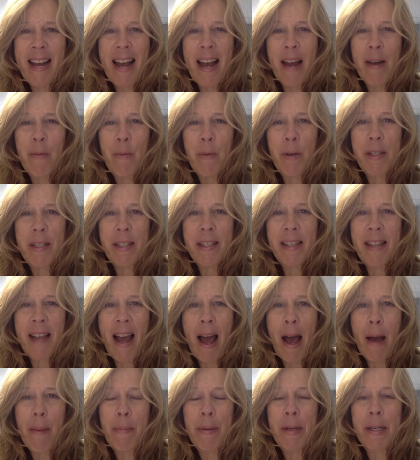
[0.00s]
and whistle a
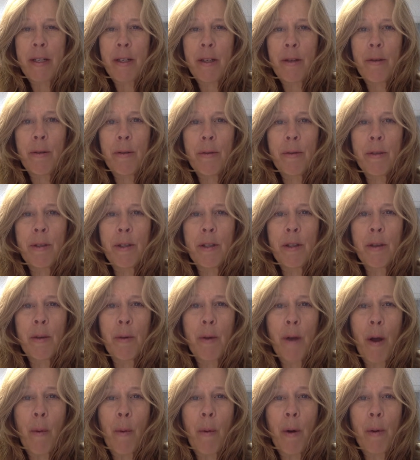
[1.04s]
happy tune so
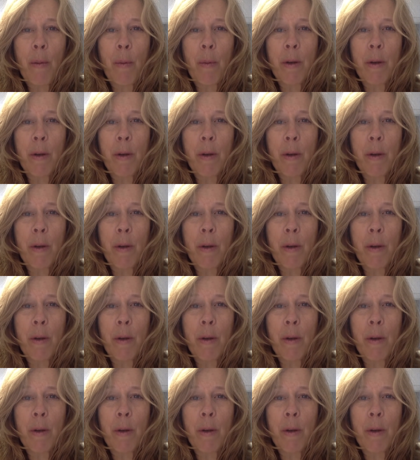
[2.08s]
no one